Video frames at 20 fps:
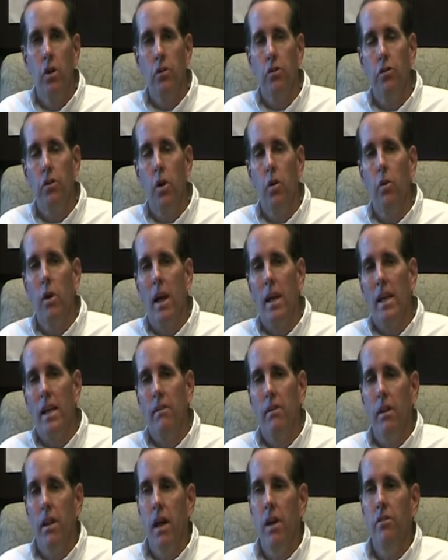So when I
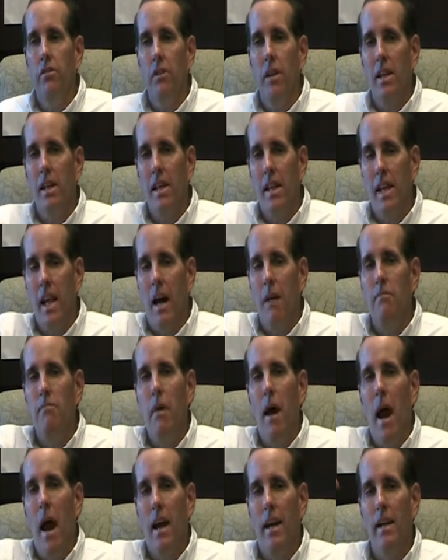give a lesson, again, I
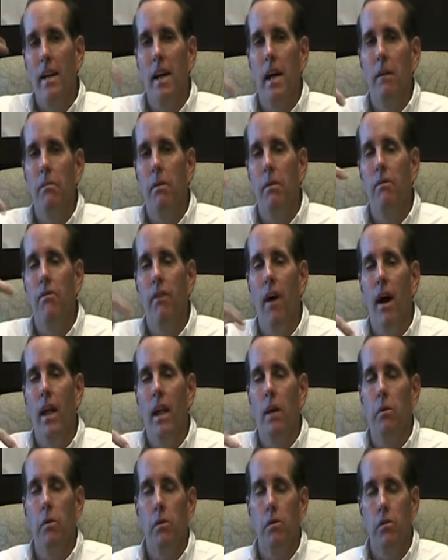back up and
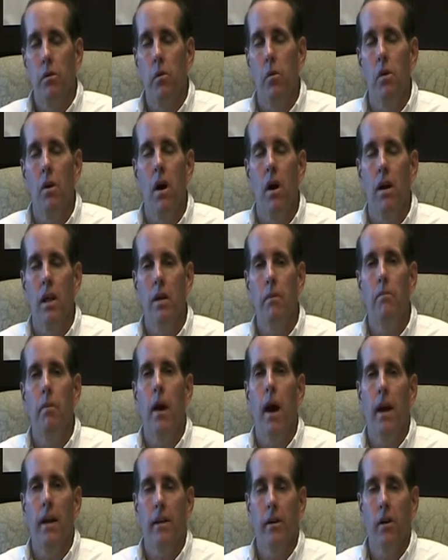find out what's going on in
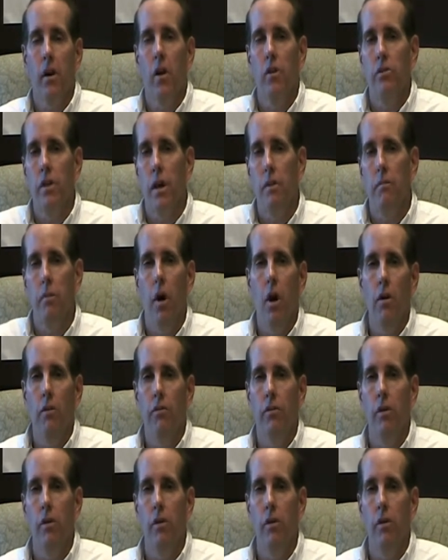impact to cause that ball